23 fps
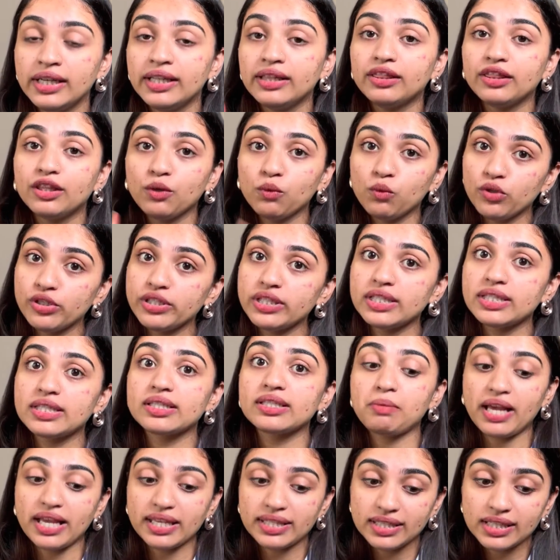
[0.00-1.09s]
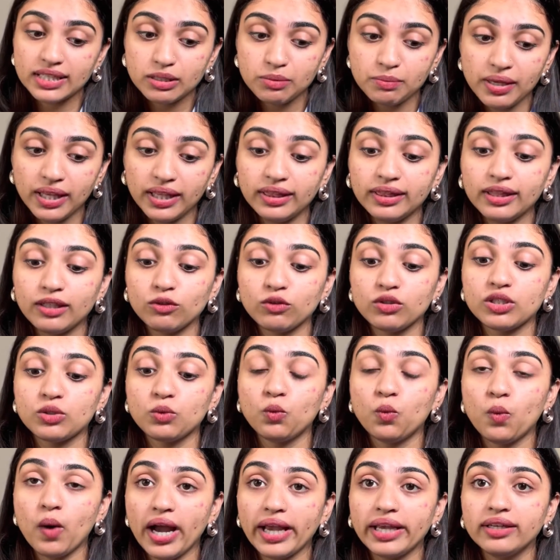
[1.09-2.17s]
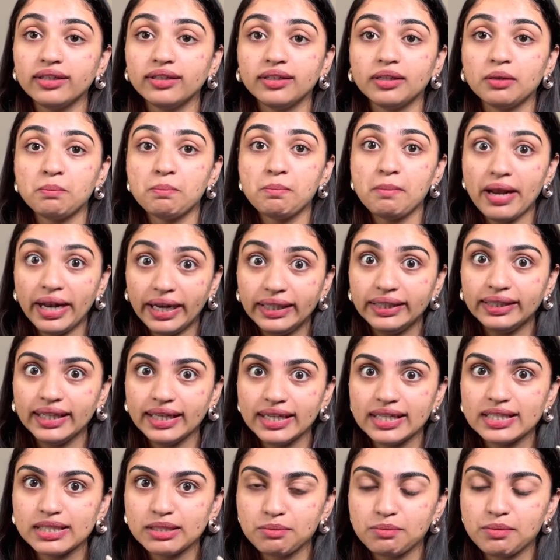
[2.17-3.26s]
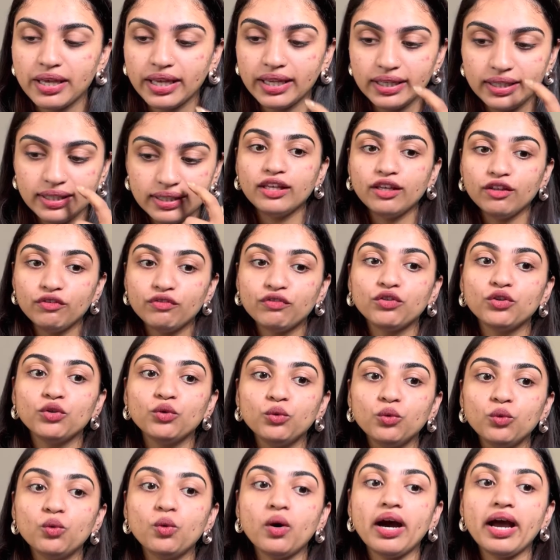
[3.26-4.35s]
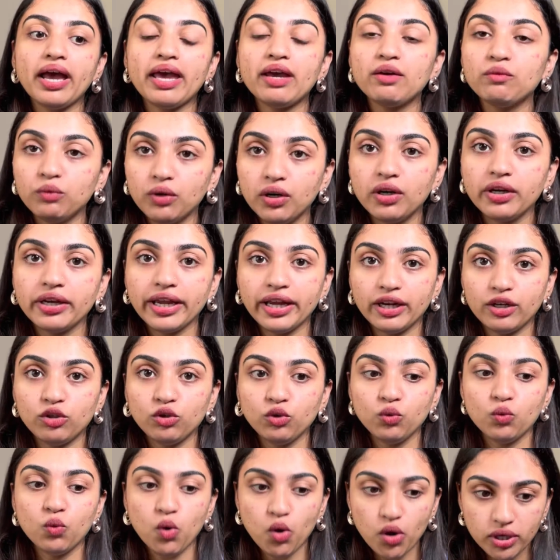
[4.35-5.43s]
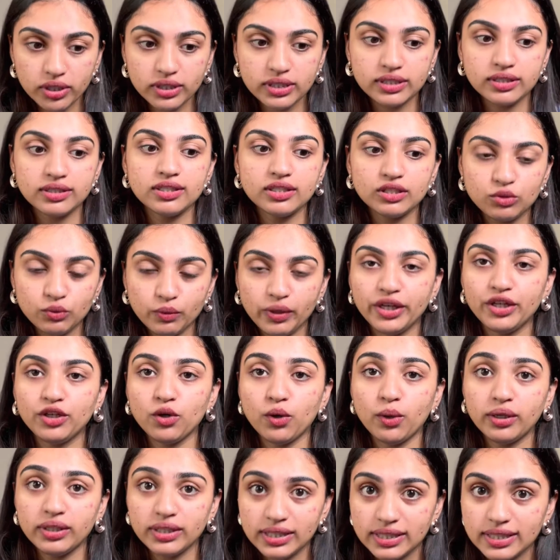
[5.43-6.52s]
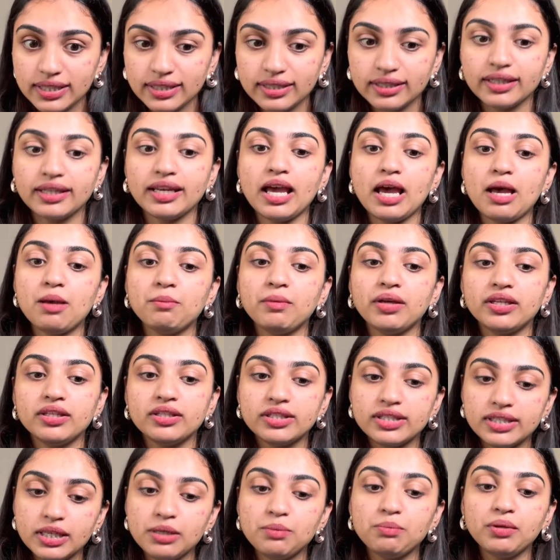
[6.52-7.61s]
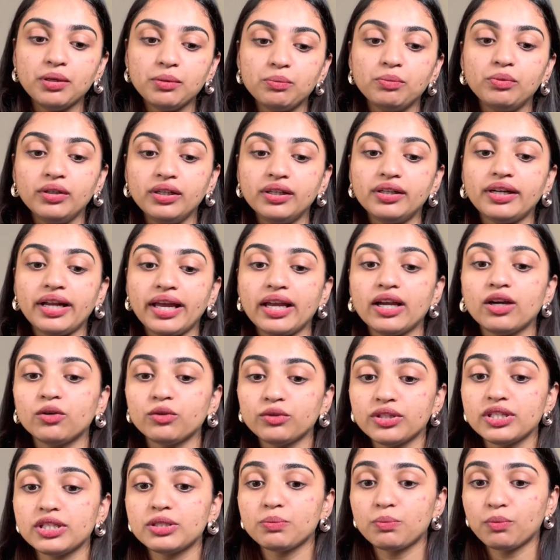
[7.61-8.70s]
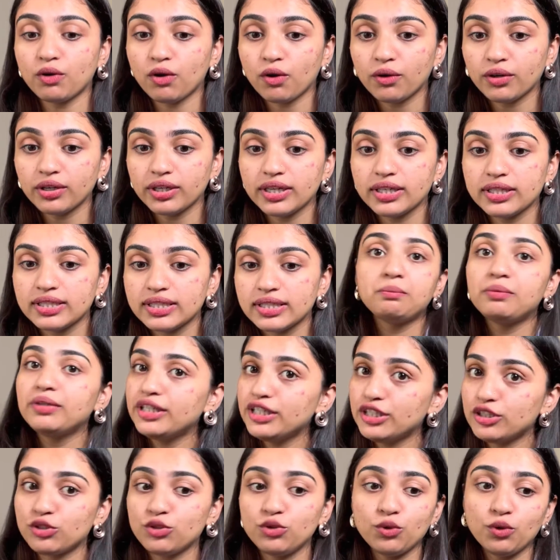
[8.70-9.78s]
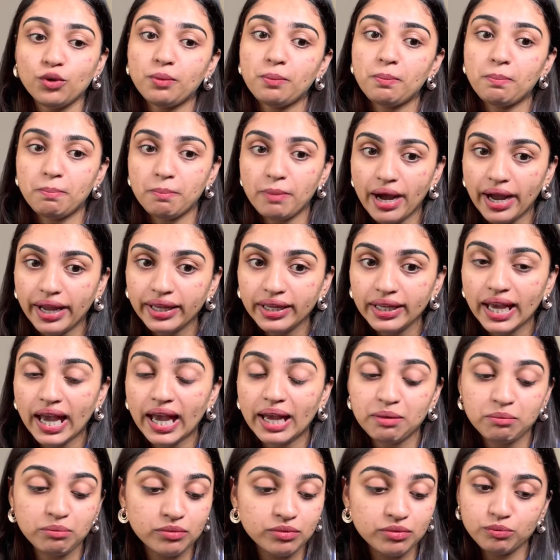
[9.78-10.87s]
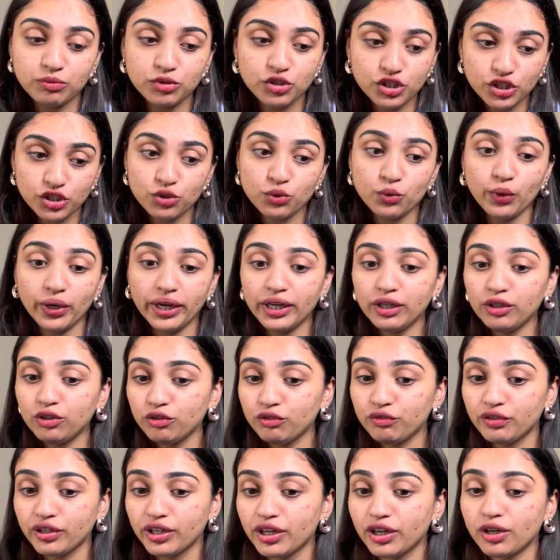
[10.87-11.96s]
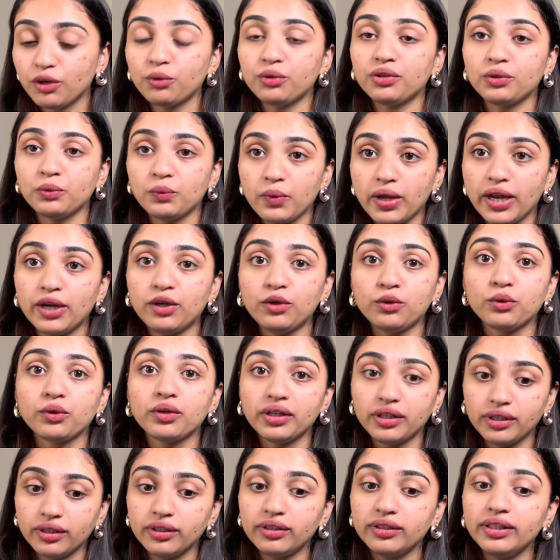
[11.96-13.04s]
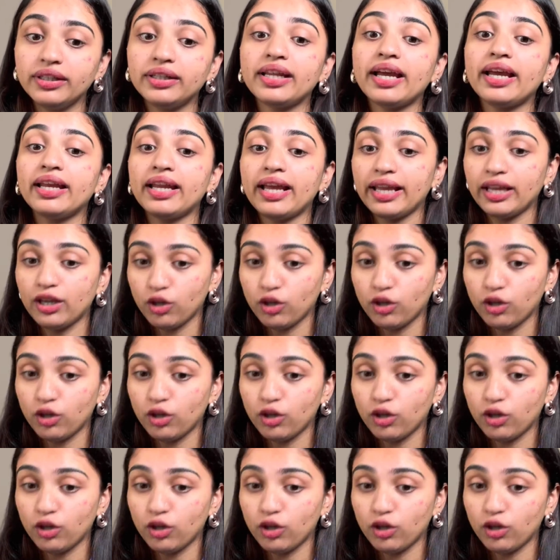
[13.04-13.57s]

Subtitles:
There was plastic smell, there was wire melting smell. If you ever get to watch this video on Instagram and see people trying out this product, please don't buy. I'm just going to figure out a way to return it, and I